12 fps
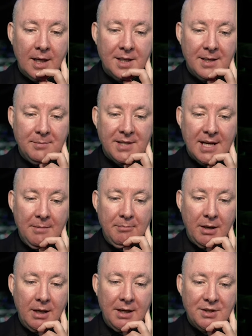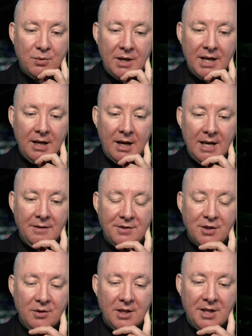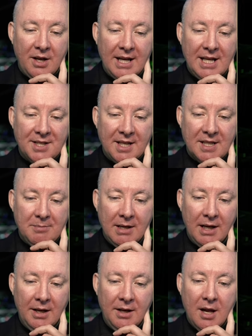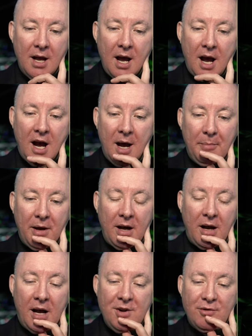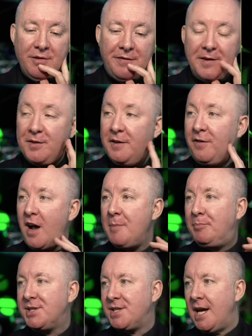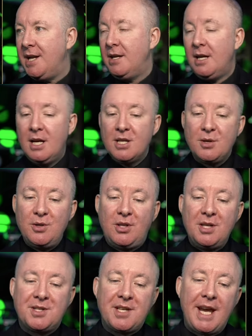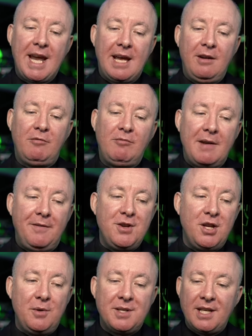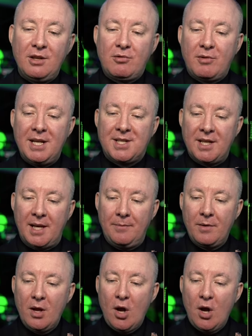September 29, 296 million, up 155%. So you can see revenue is increasing.